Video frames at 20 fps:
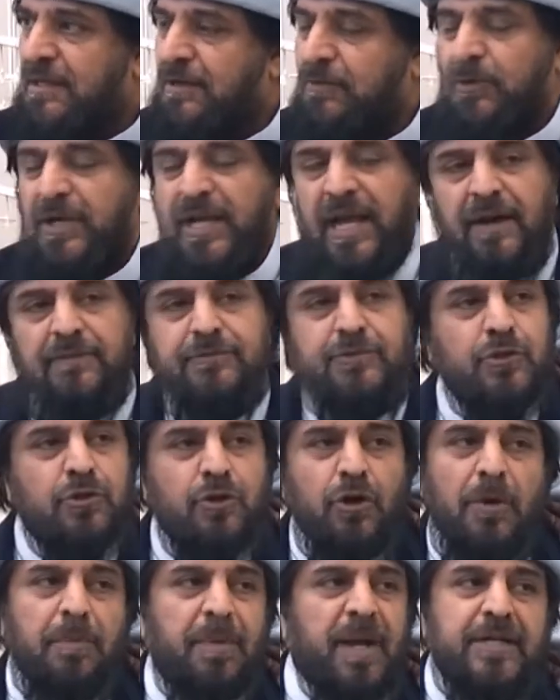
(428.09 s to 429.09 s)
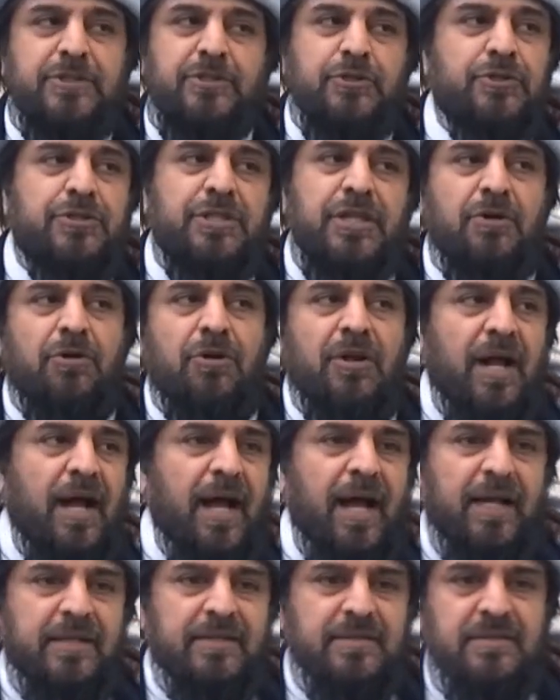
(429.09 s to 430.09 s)
we have to go back to the
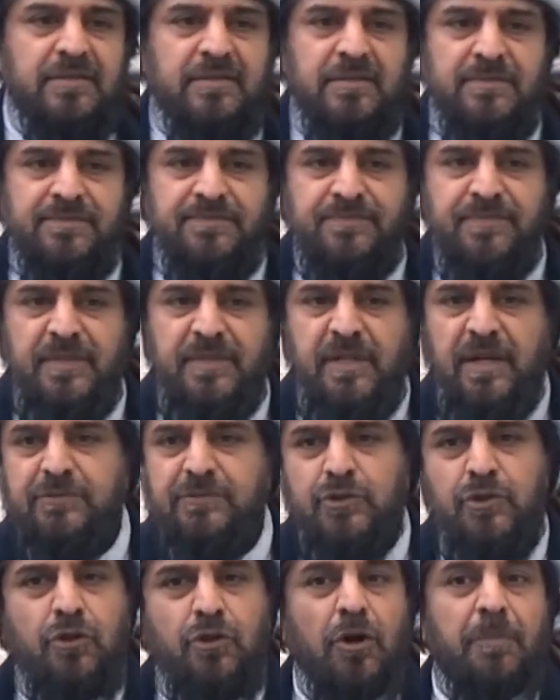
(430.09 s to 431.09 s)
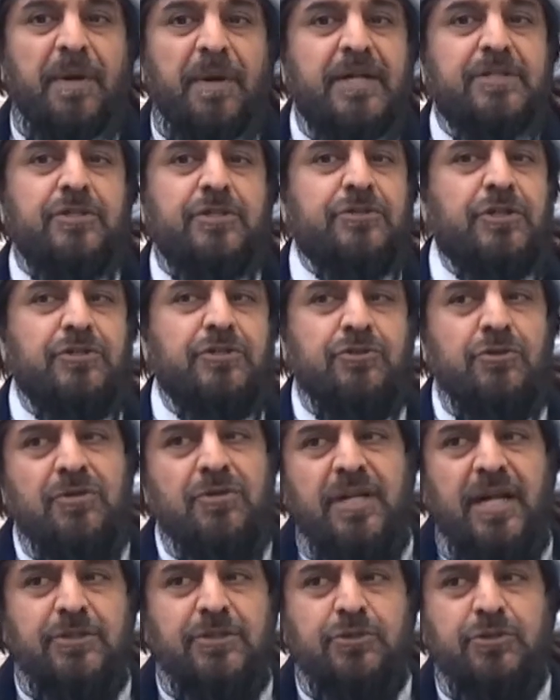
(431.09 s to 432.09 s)
Quran. We have to go back to the
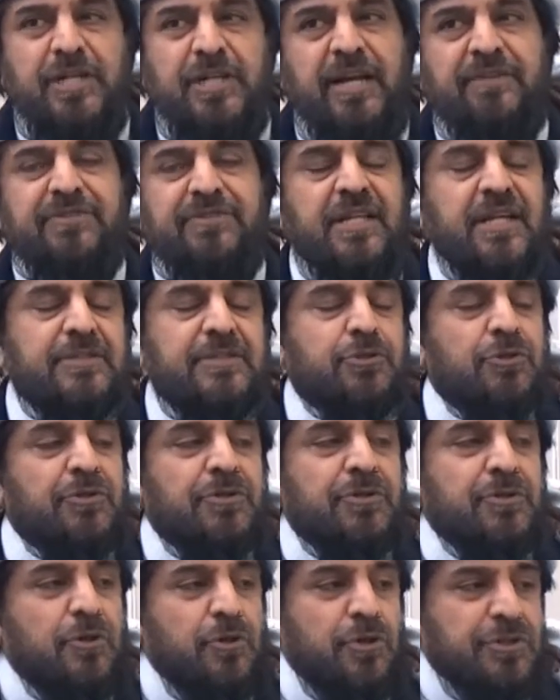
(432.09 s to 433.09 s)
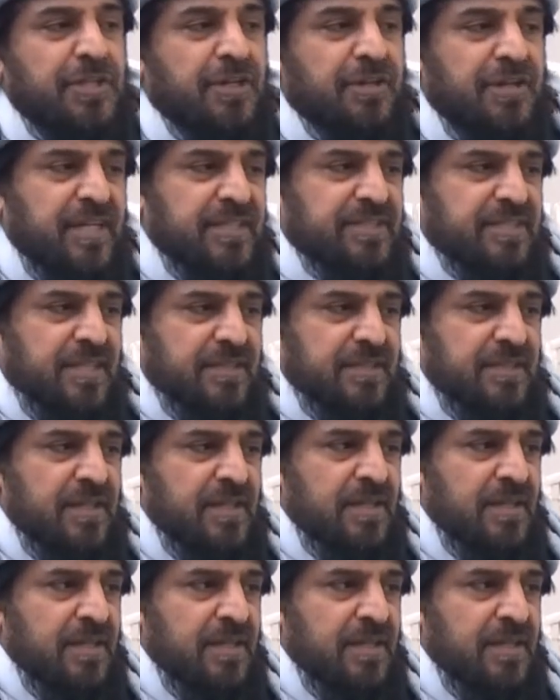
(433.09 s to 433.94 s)
Sunnah to know the reason.